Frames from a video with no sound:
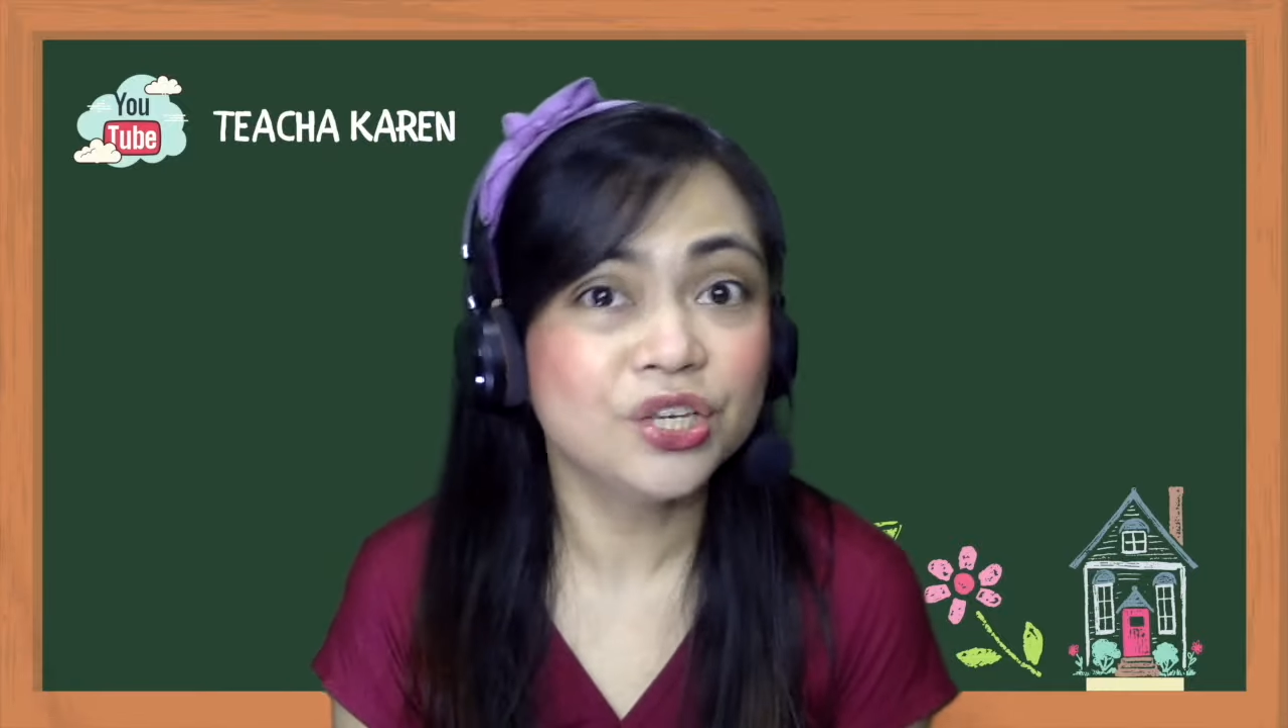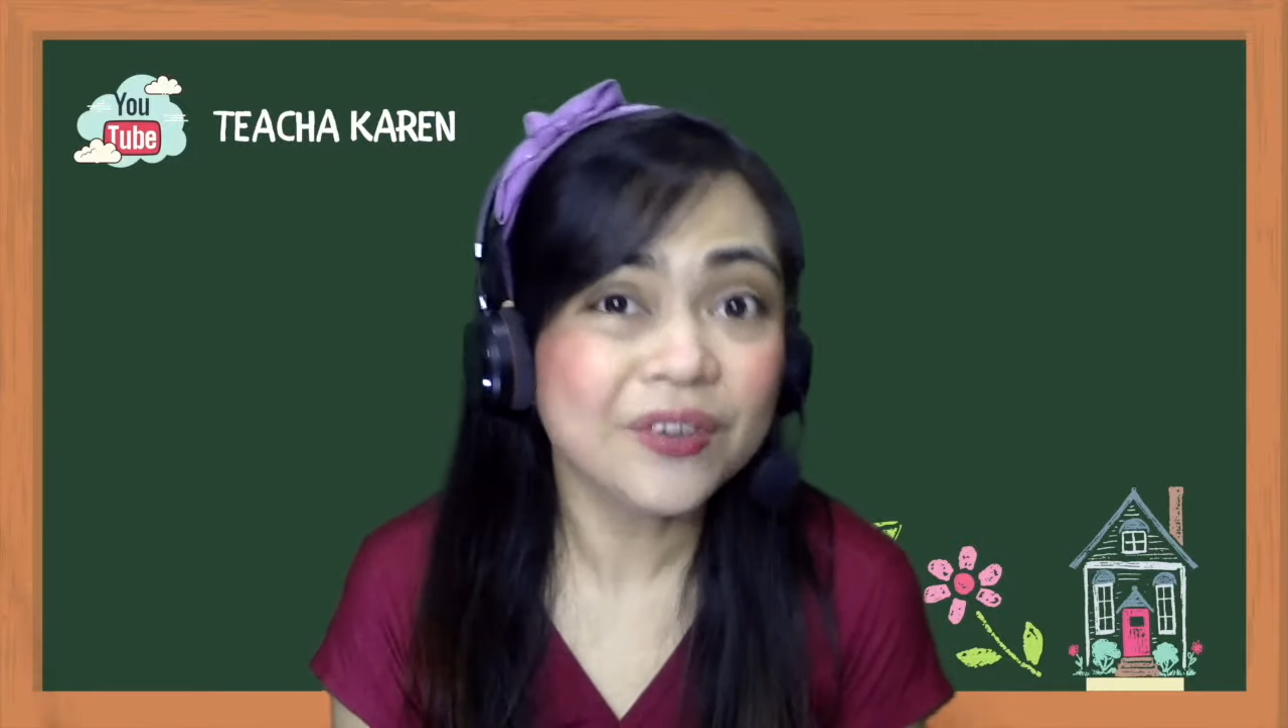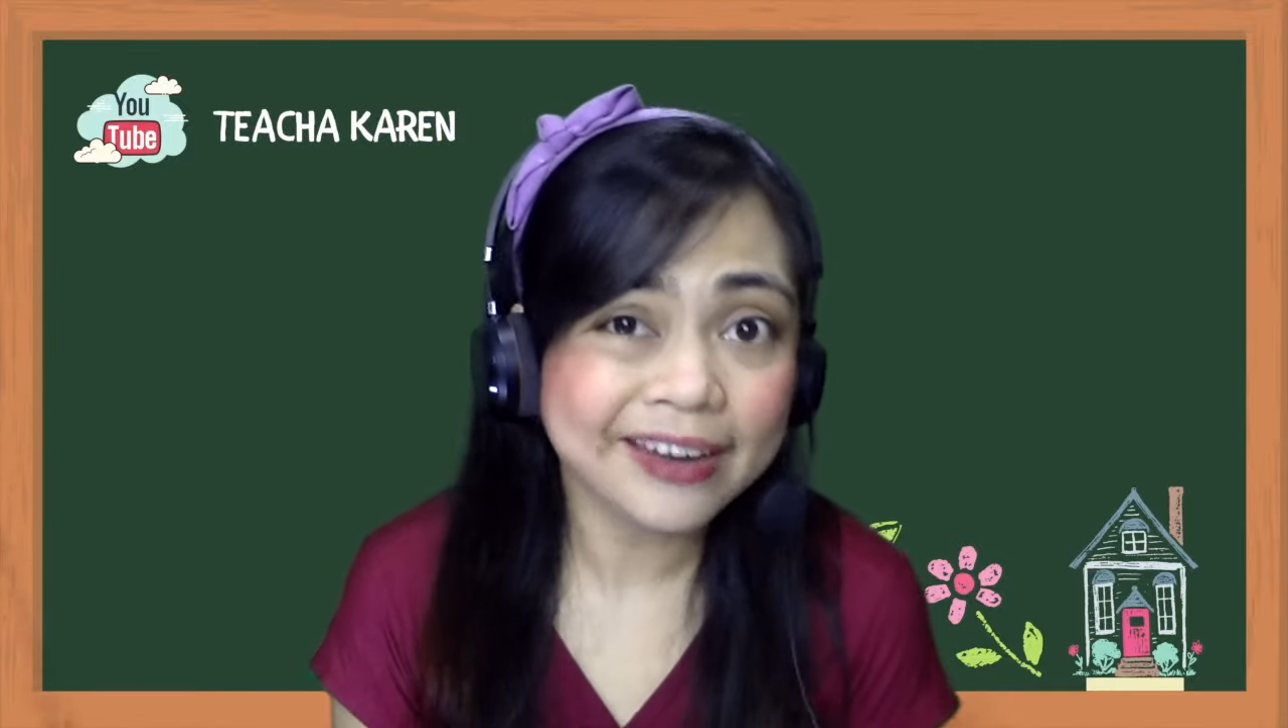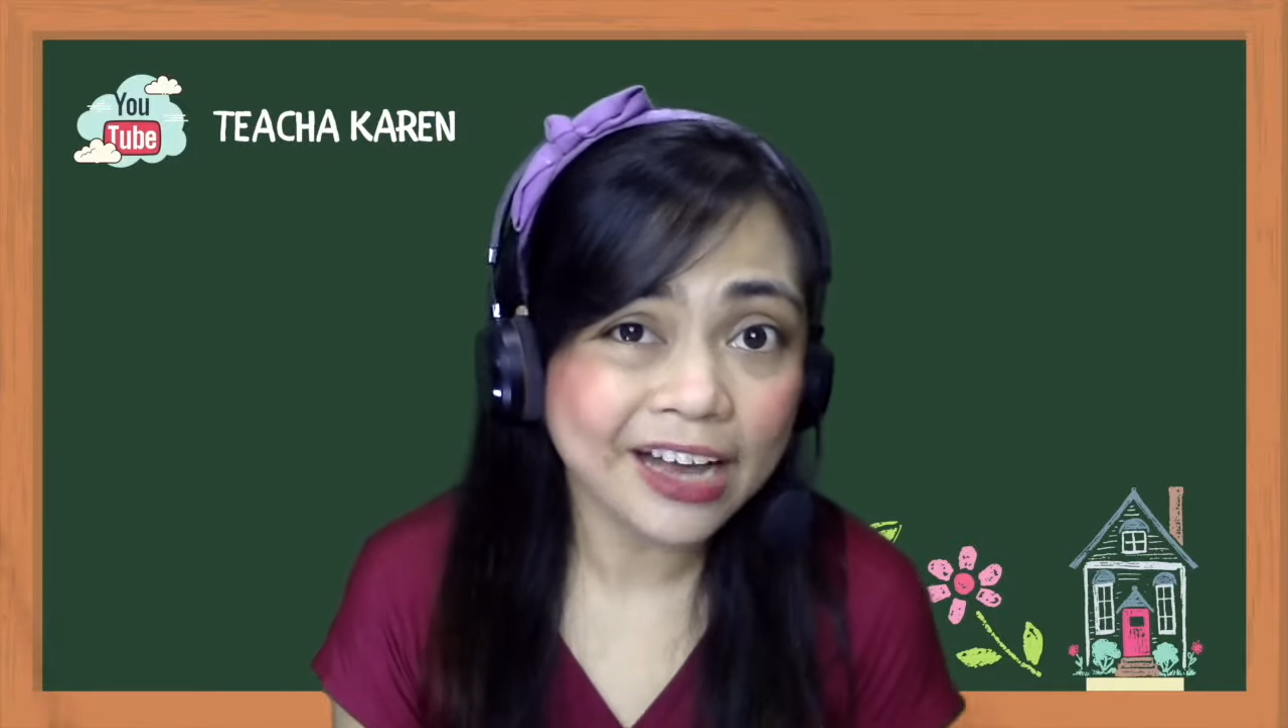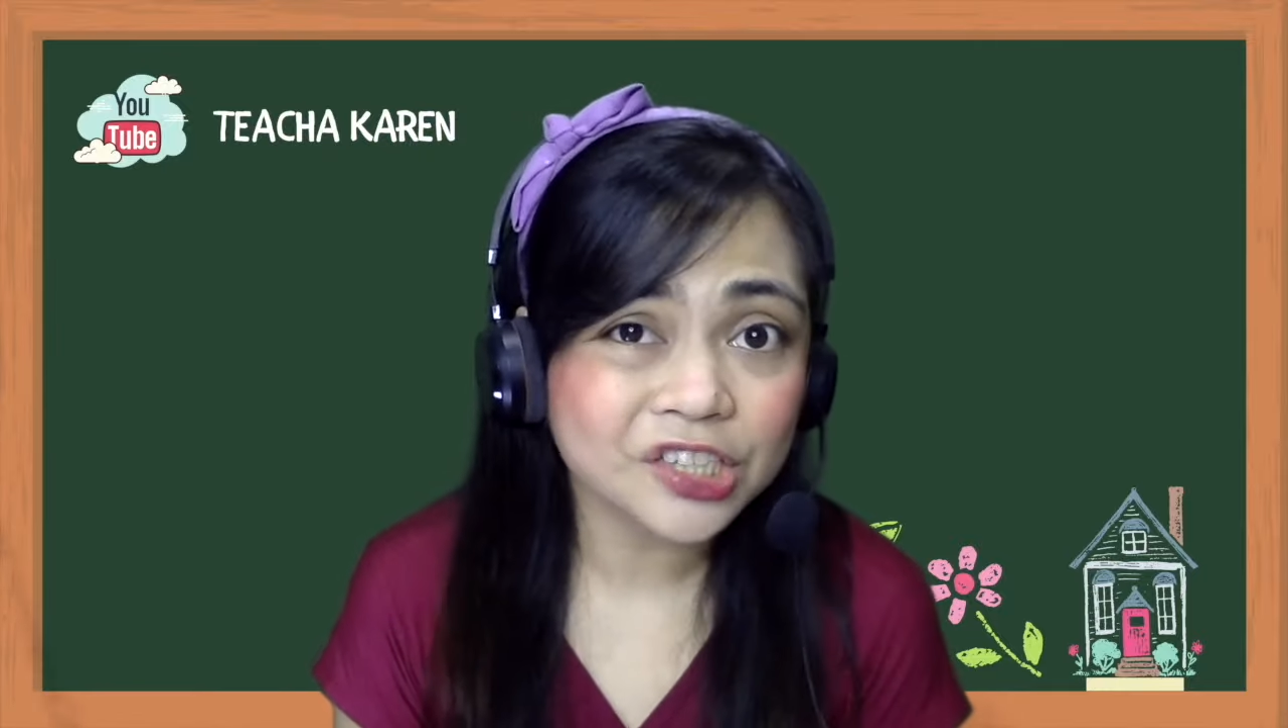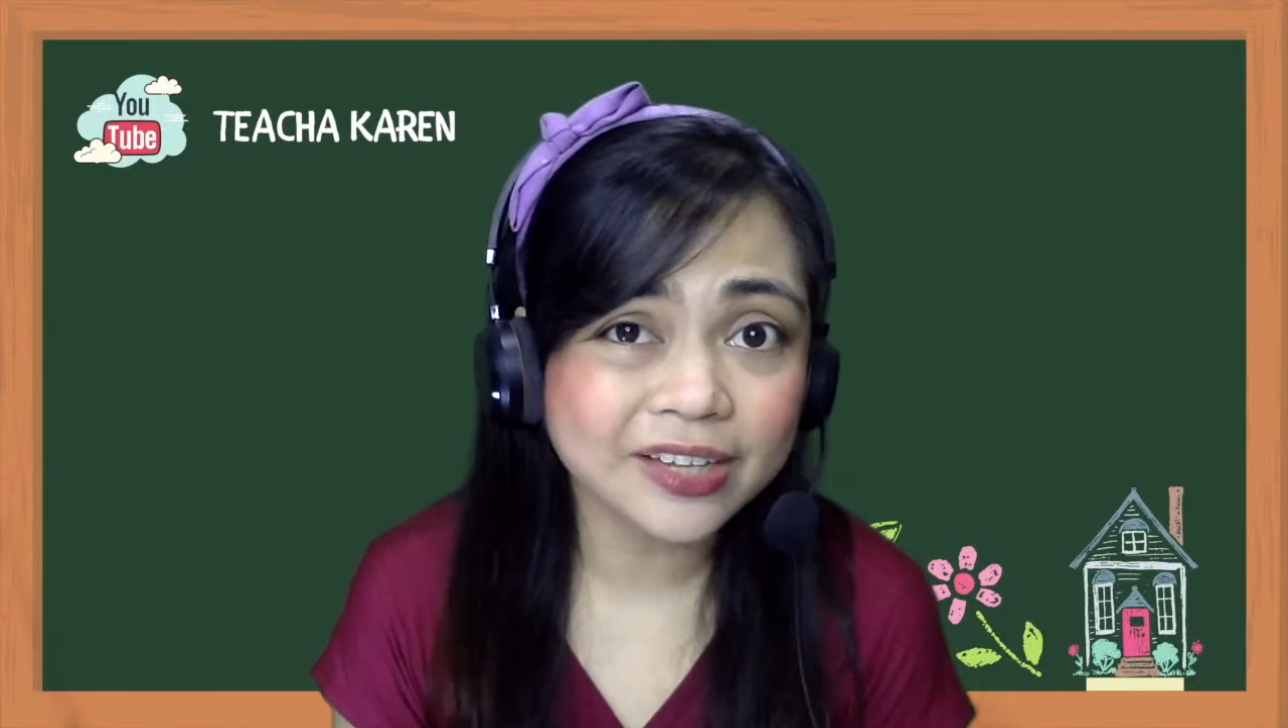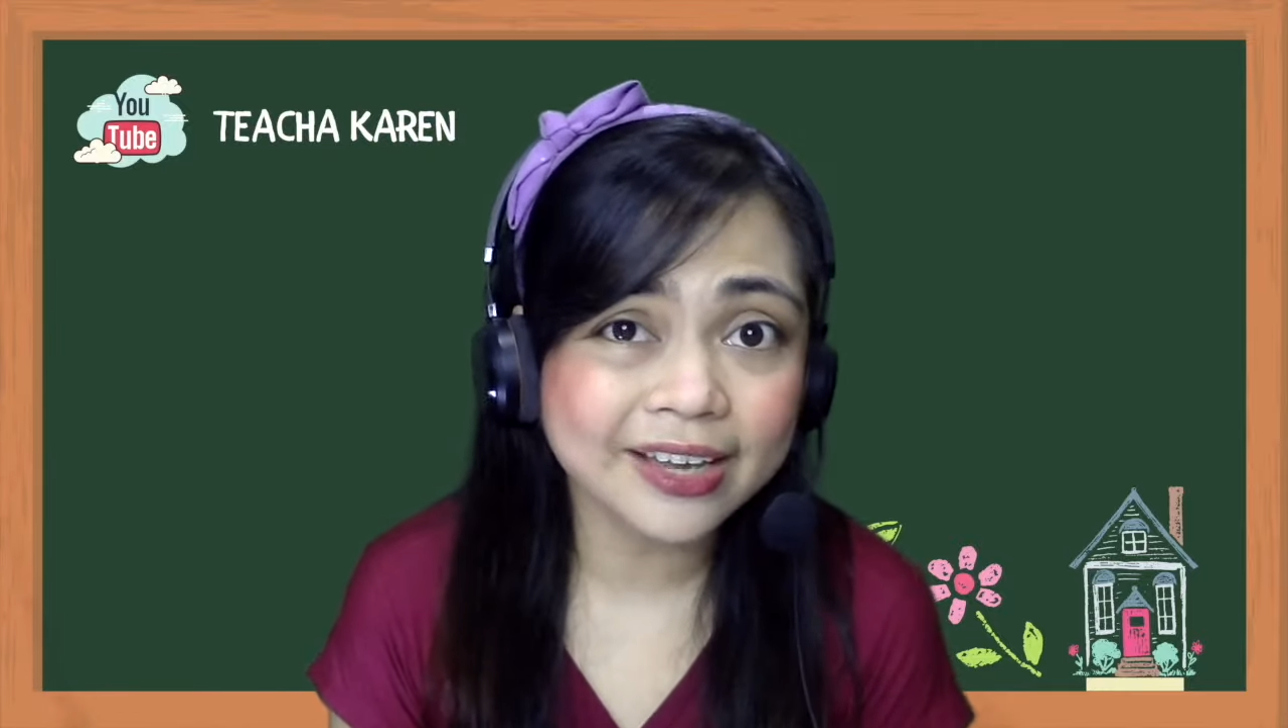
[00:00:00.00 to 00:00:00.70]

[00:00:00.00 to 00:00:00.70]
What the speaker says: you can actually